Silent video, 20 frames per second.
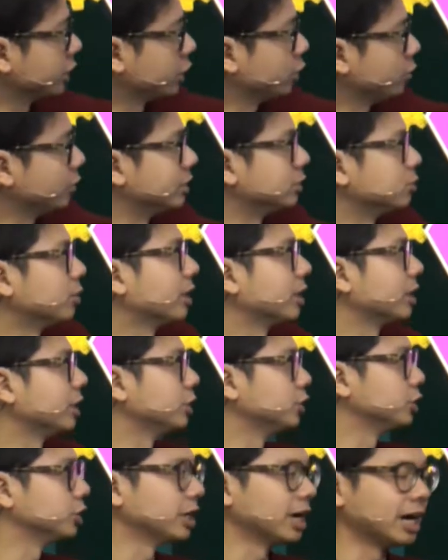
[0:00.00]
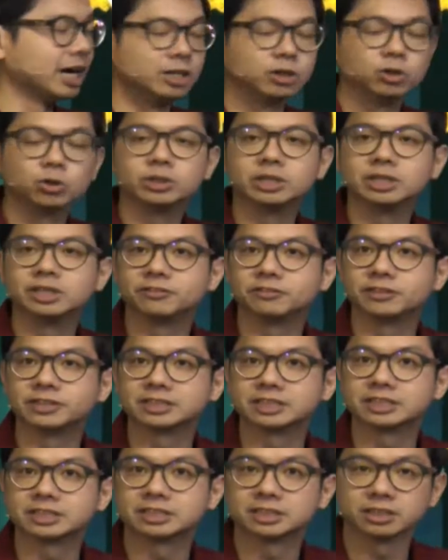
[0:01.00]
Q is 1 kg. I know the
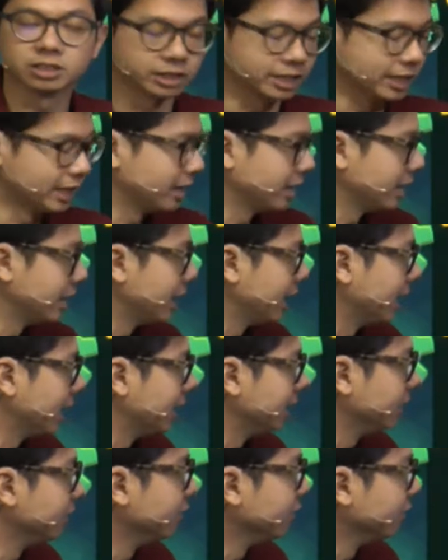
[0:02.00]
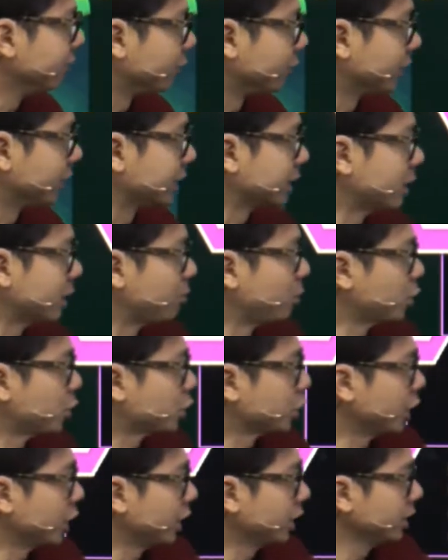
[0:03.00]
differences. Okay, and for the
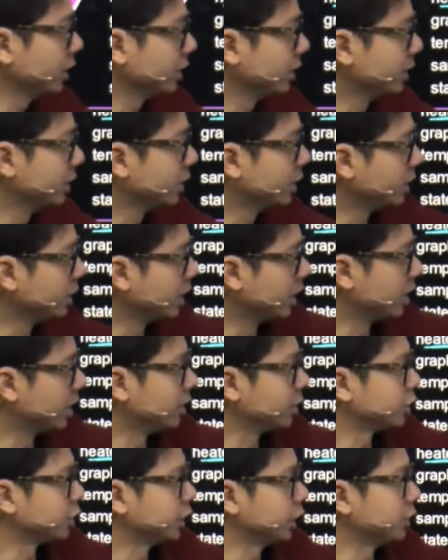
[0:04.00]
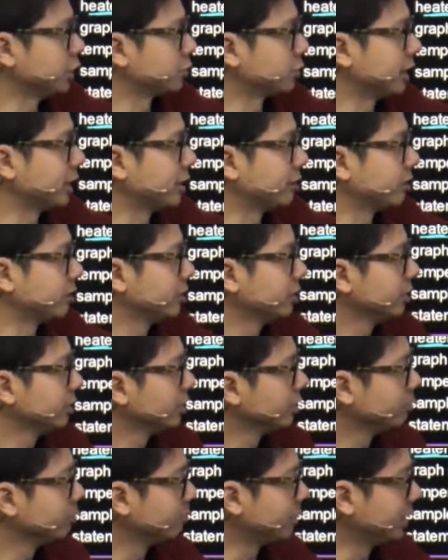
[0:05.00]
temperature change, right?
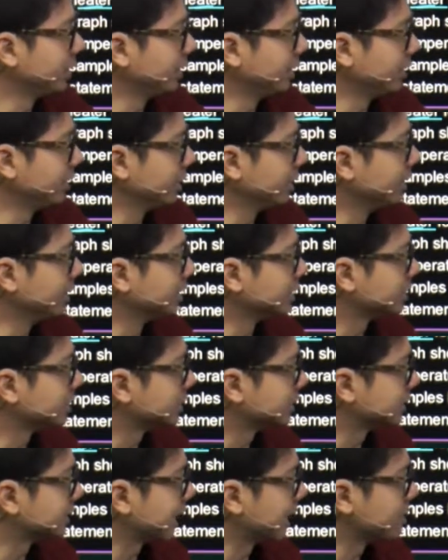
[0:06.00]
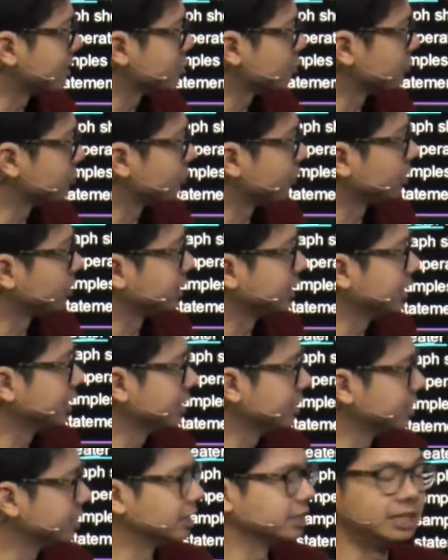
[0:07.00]
P is 10 to
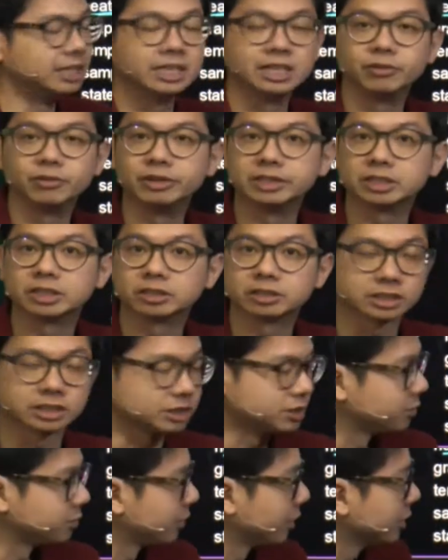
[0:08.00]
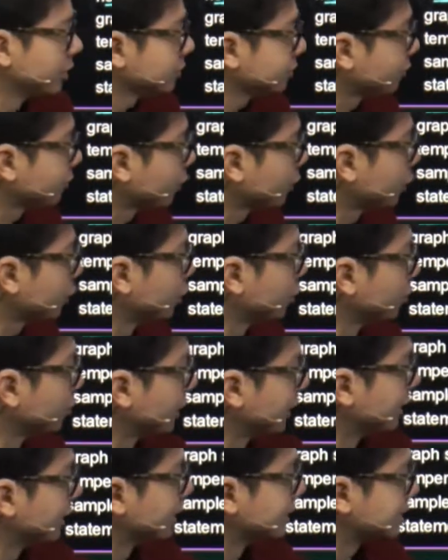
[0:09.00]
40, 30 degrees Celsius. Whereas for Q,
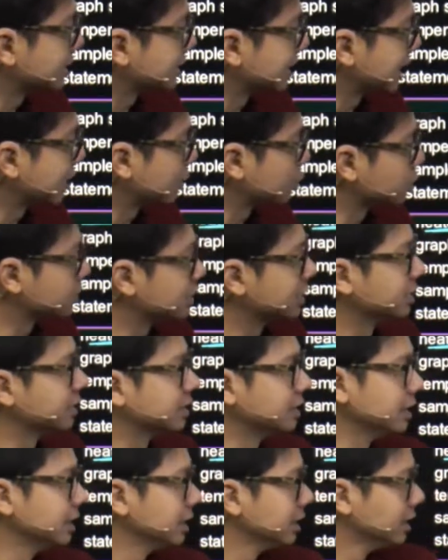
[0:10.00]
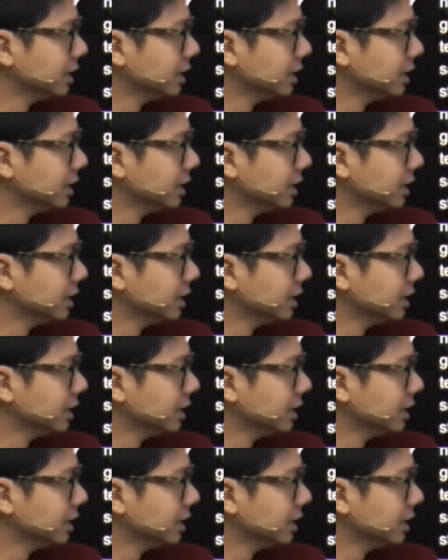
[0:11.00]
right, is 10 to 30,